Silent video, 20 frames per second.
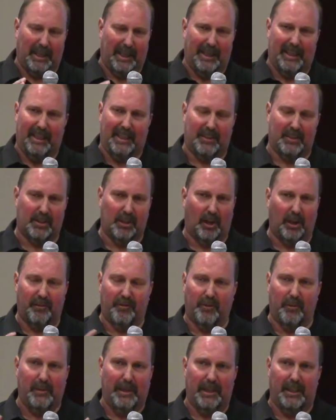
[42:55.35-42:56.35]
I, it's hard
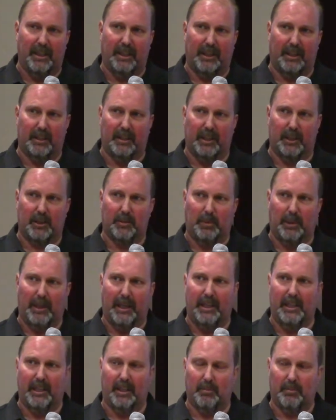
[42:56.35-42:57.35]
for me to
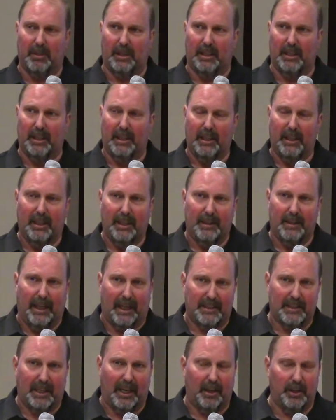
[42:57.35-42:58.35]
explain it, but
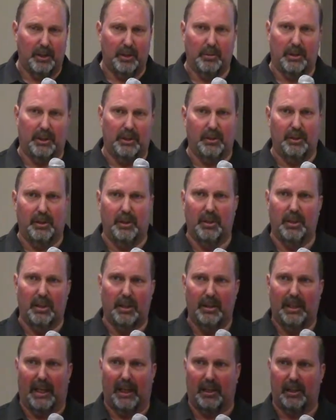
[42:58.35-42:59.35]
that's how you would,
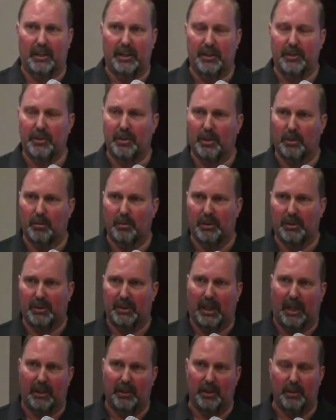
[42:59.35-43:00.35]
that clincher was
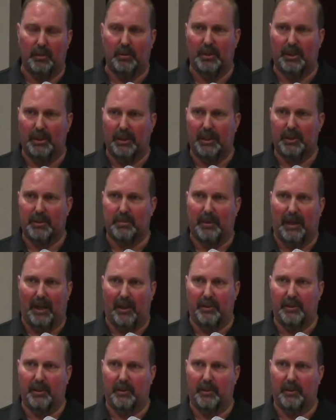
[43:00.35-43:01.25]
how you would dismount